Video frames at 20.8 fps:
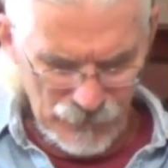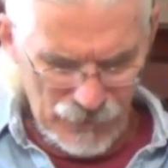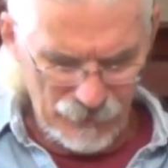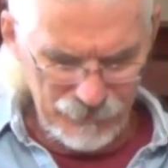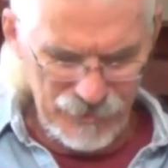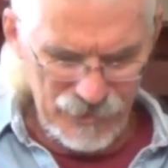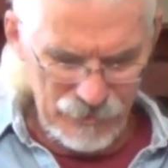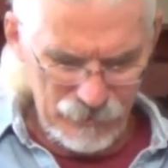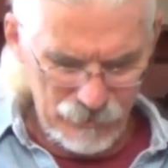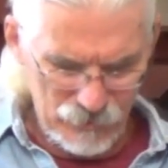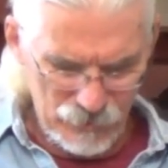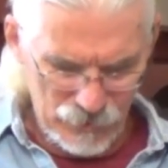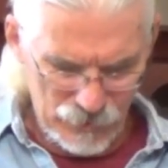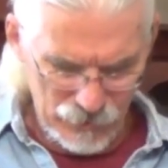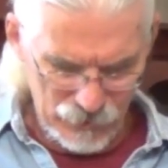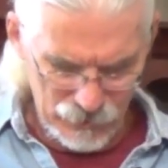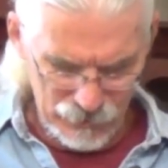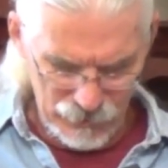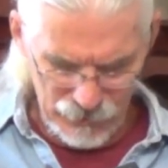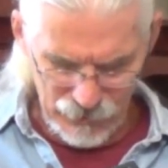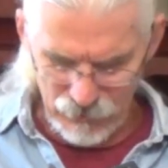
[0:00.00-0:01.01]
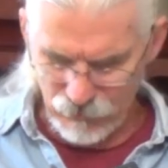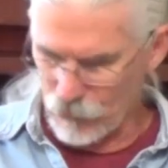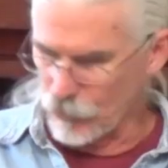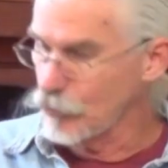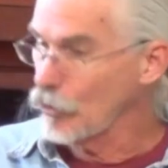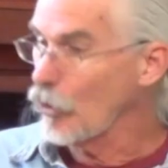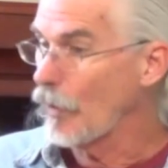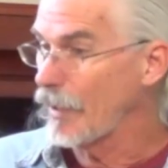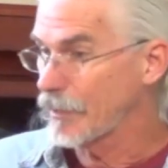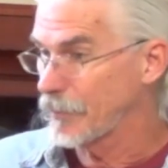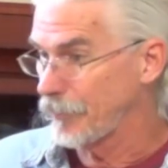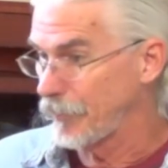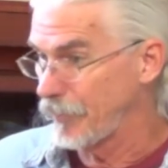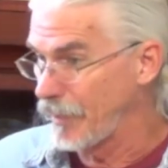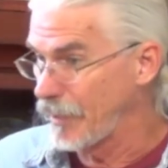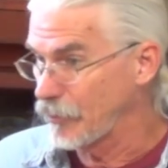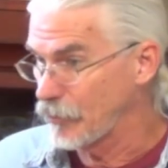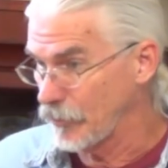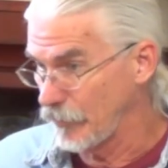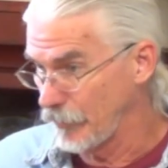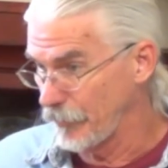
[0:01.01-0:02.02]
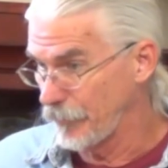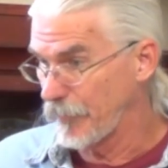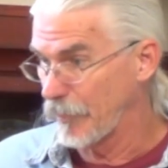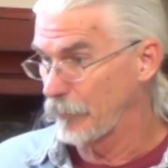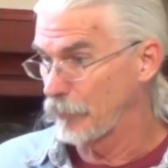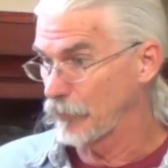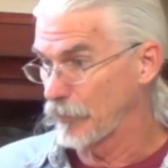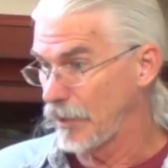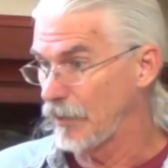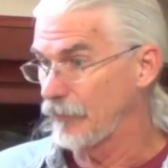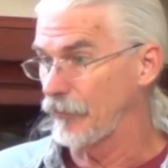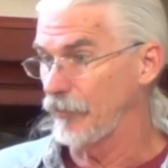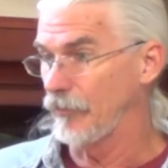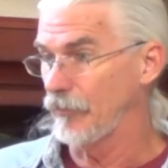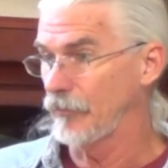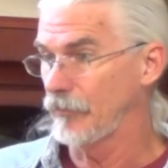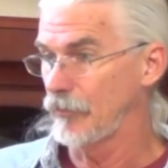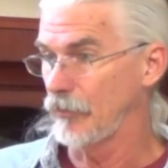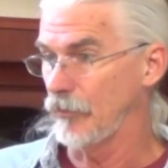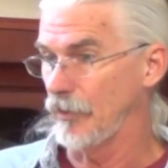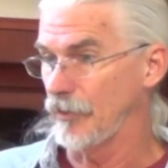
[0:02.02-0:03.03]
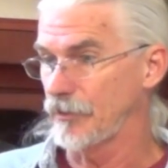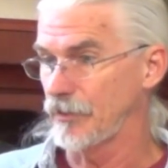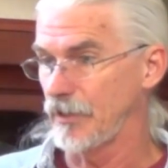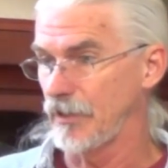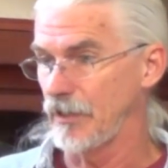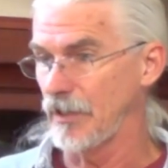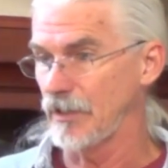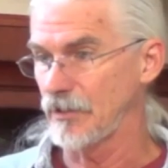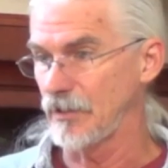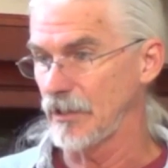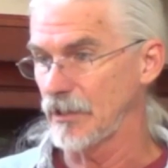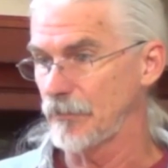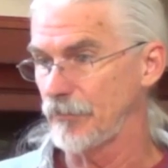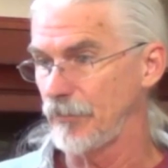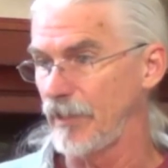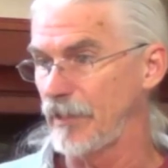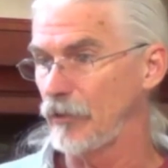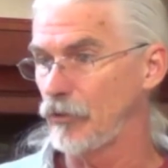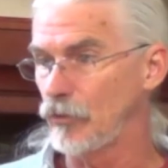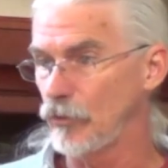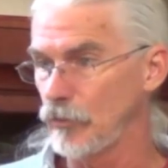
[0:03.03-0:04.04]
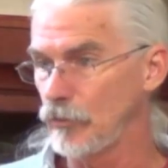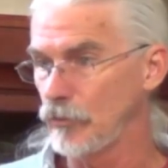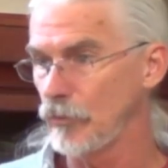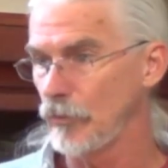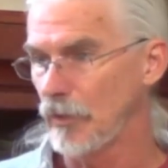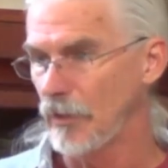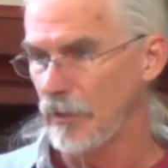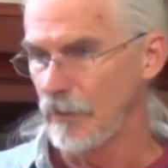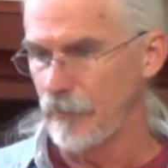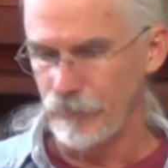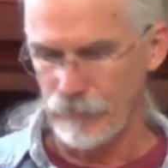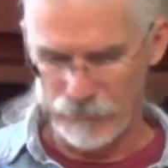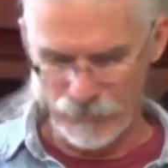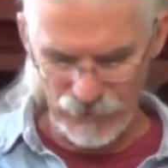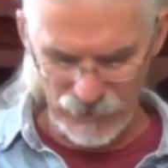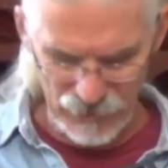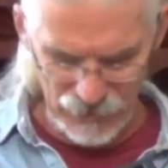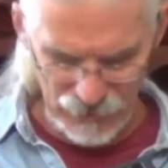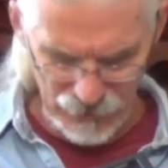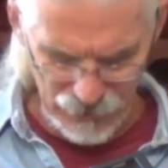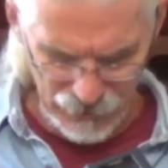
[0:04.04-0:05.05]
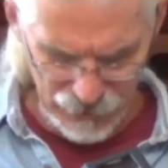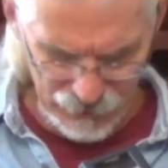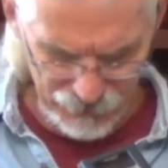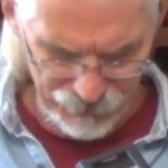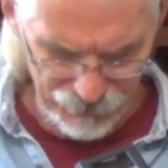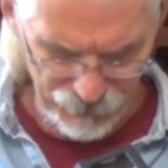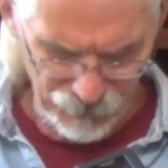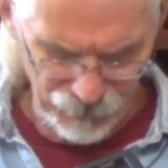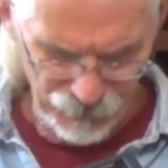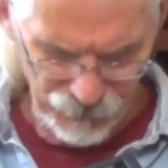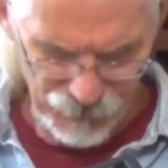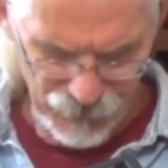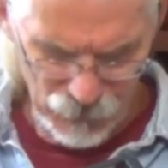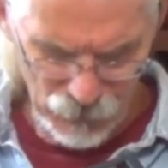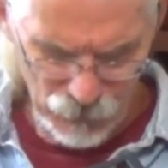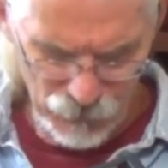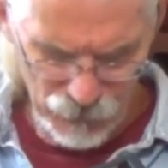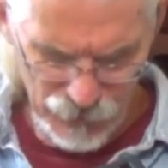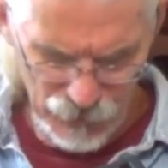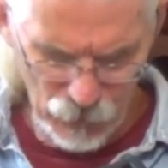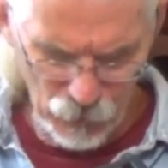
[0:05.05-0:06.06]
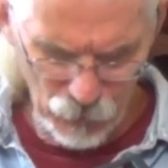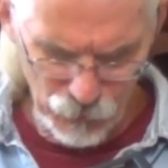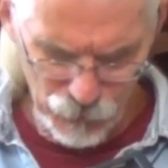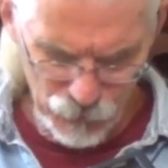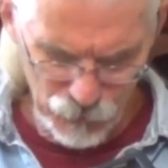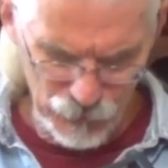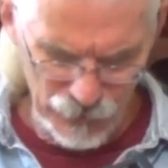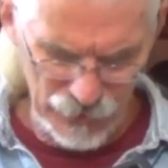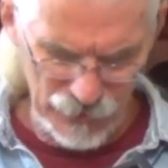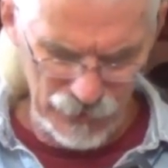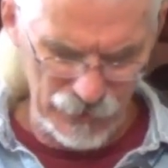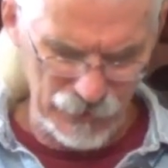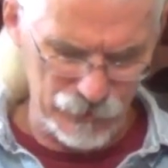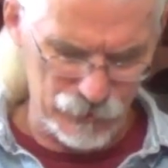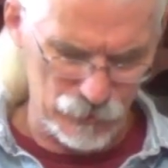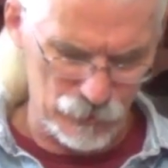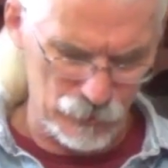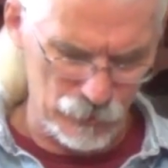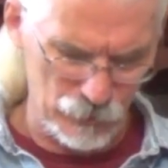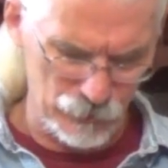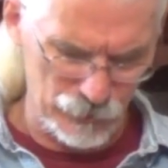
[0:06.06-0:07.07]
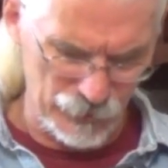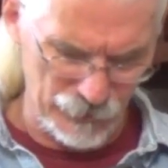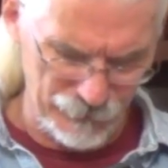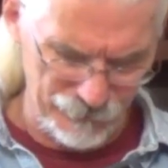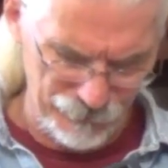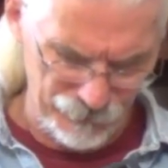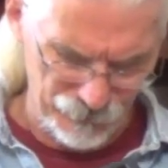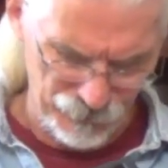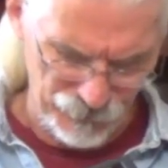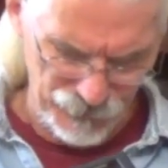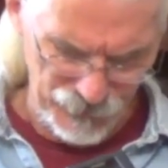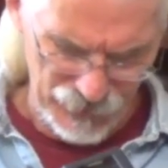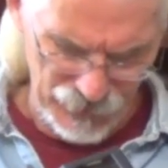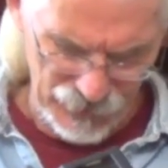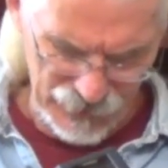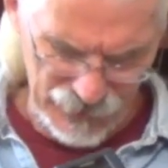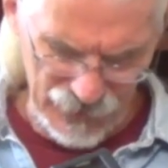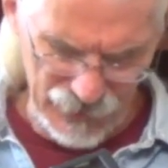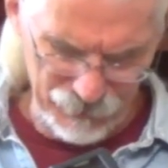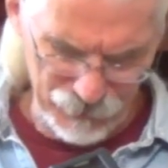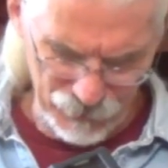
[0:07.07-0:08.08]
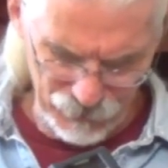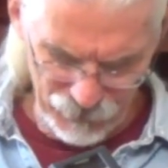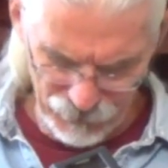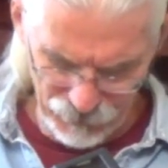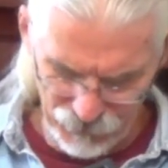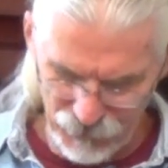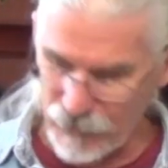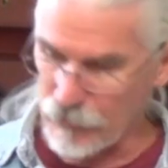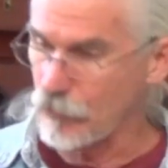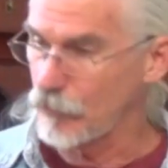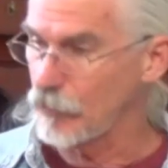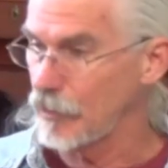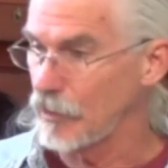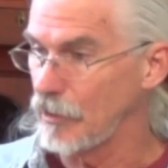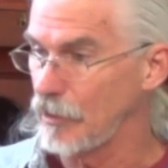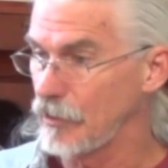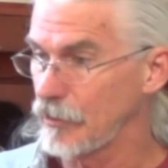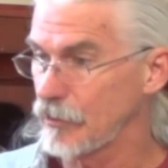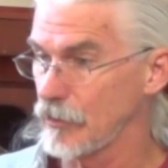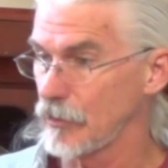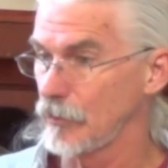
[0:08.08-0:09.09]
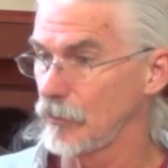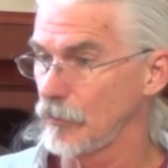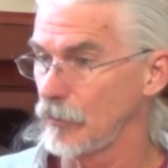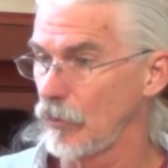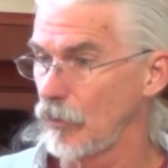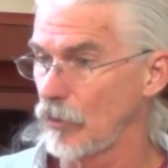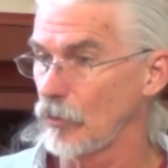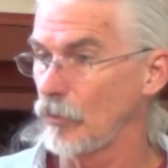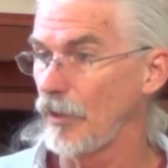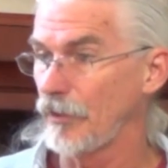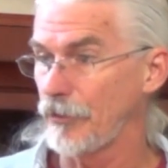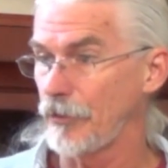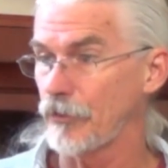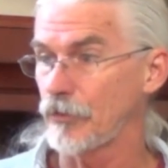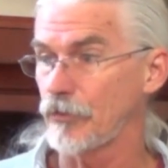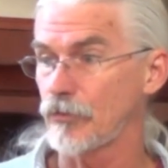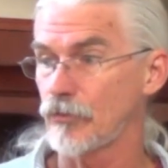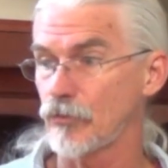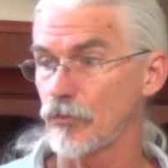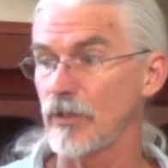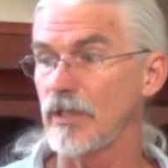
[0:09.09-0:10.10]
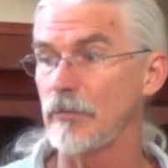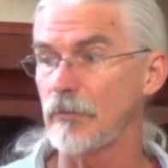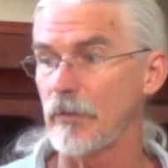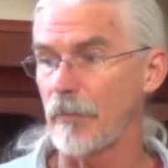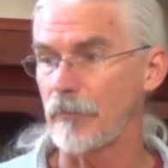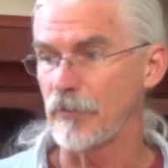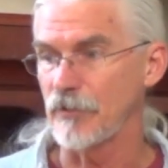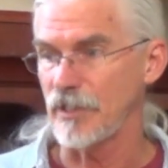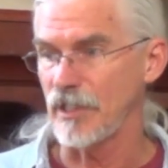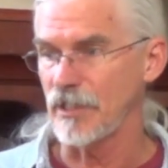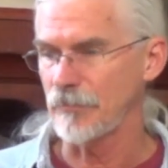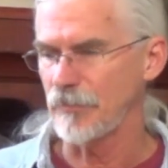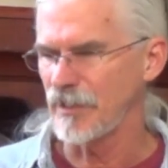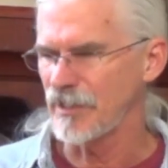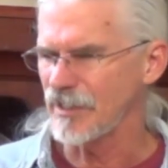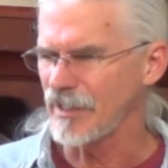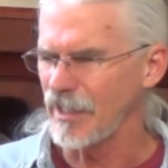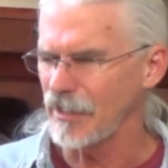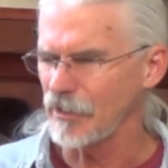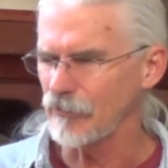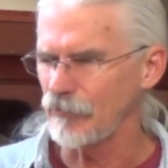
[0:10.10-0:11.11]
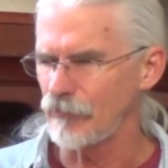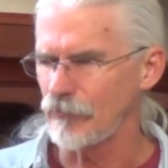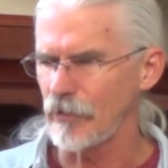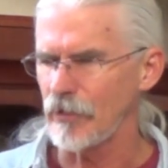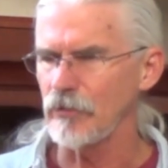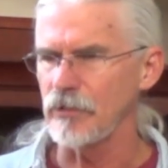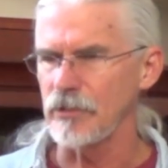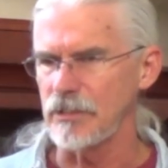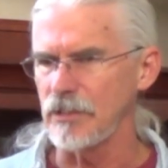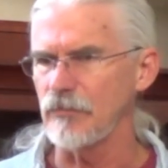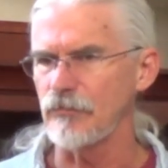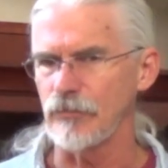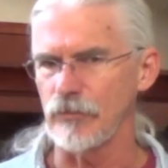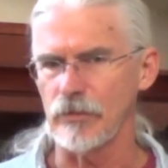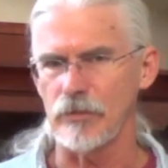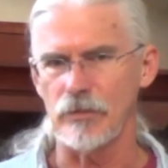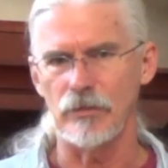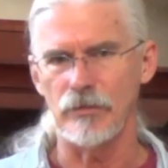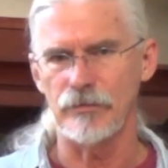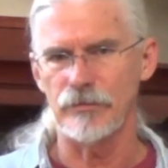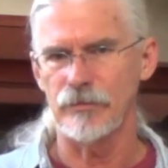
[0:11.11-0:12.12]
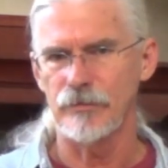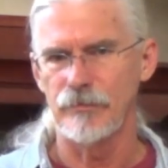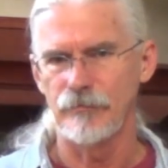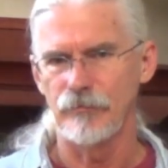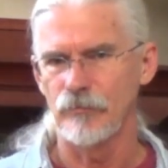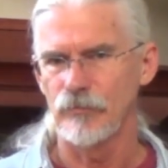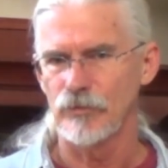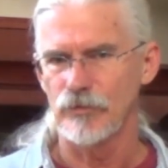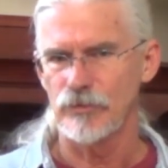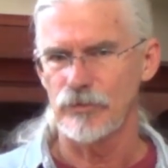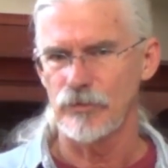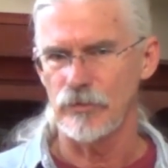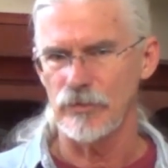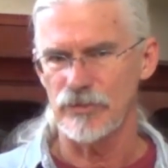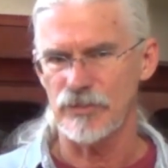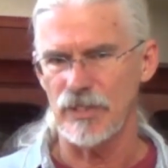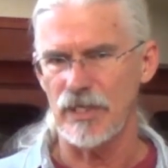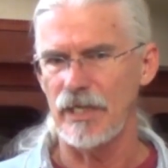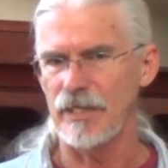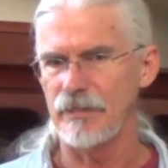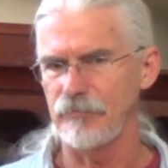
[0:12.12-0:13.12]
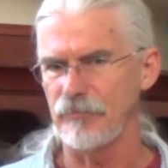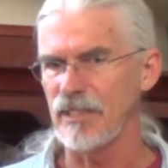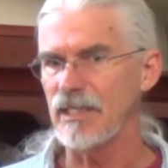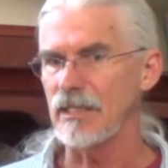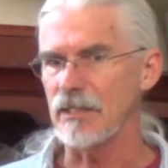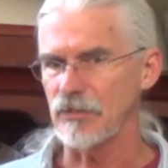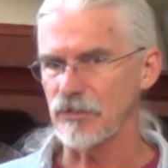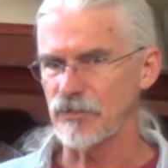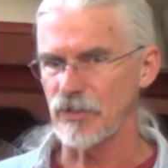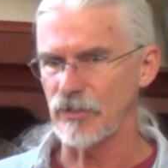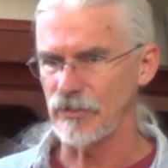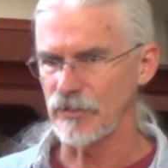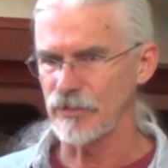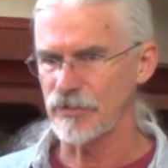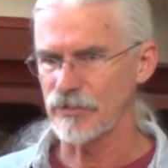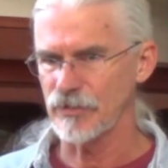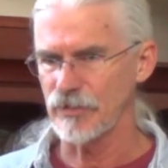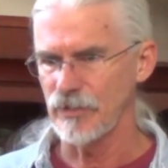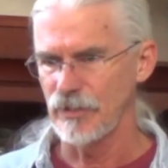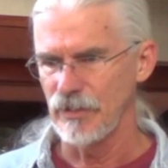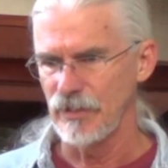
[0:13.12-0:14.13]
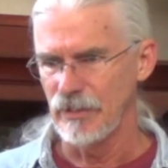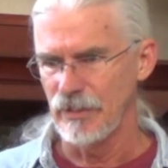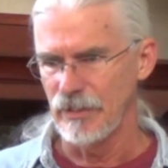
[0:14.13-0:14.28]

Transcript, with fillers: I mean, uh, it, there's no explanation of the parable given to us. He doesn't explain who the, uh, who the owner is or who the keeper of the vineyard is or, or what the tree represents, but it's not very difficult to assign meanings to this